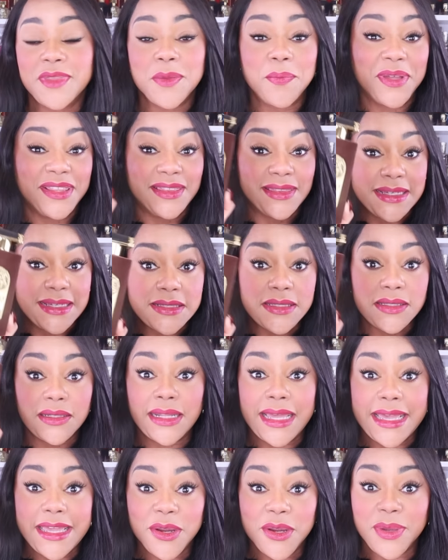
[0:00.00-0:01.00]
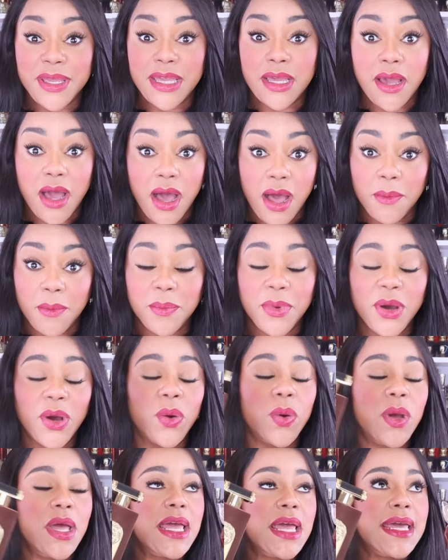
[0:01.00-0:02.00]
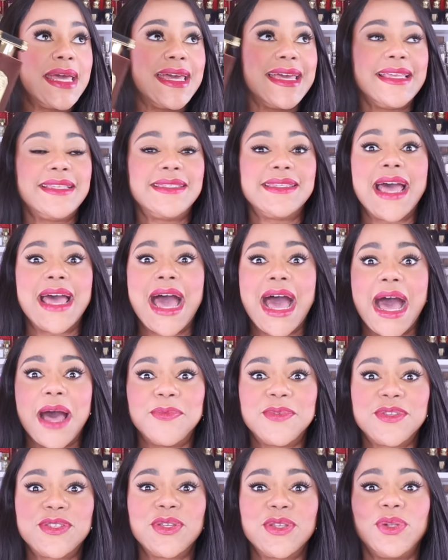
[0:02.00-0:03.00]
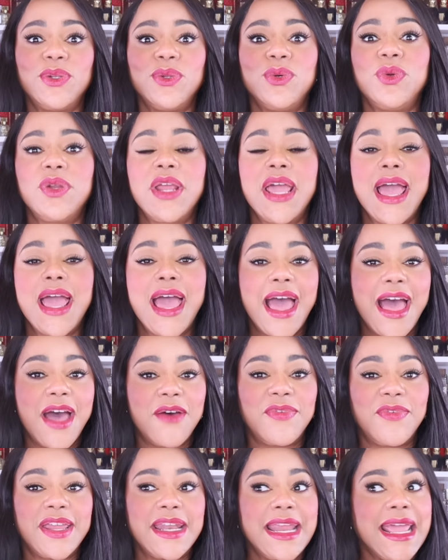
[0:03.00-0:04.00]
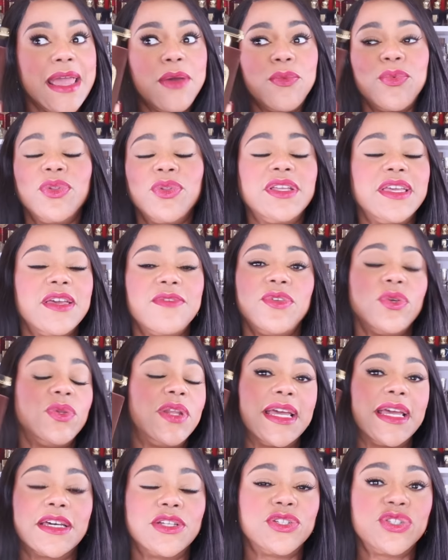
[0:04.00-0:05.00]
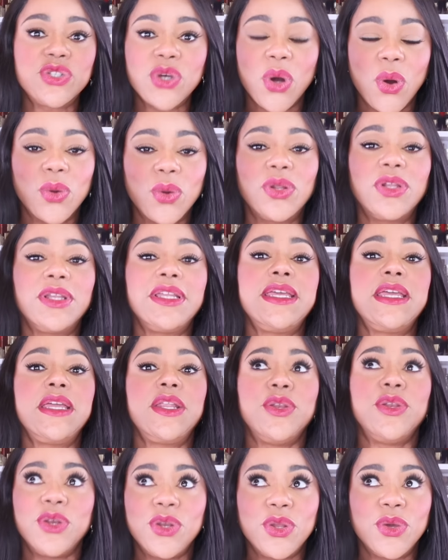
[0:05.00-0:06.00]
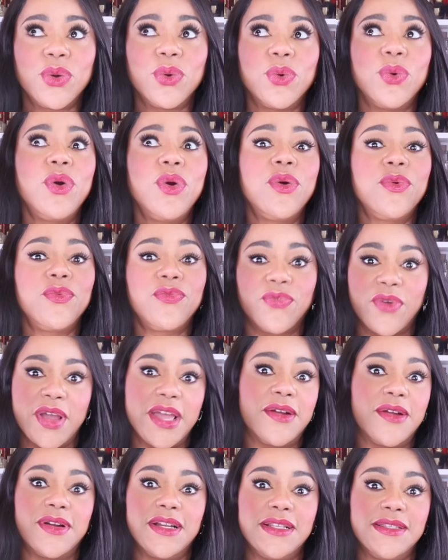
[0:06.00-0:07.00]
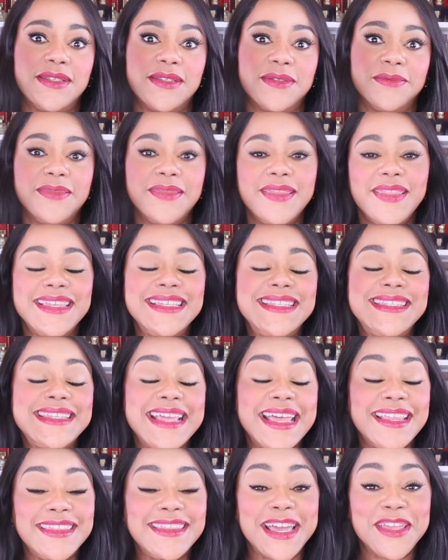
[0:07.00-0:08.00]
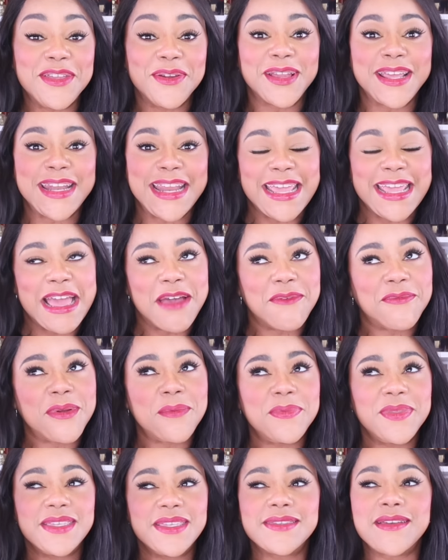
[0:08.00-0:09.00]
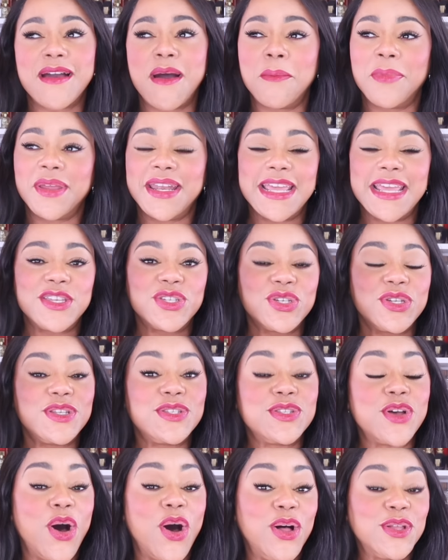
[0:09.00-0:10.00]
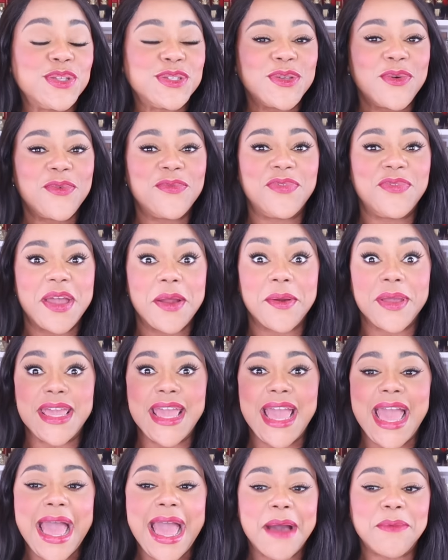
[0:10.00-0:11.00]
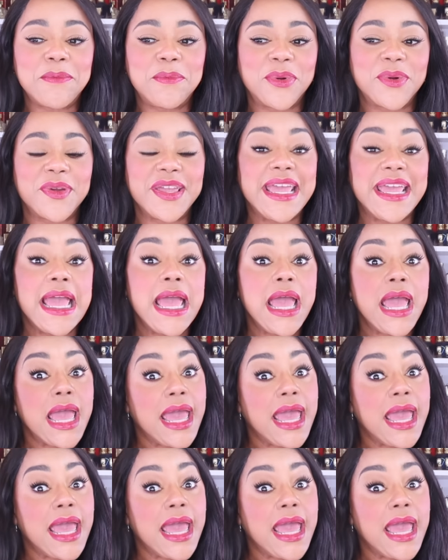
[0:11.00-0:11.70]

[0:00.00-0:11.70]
But this layering combo is absolute heaven. It will give you like a totally new fragrance. The scent that you're going to get from this combination is also very ambery.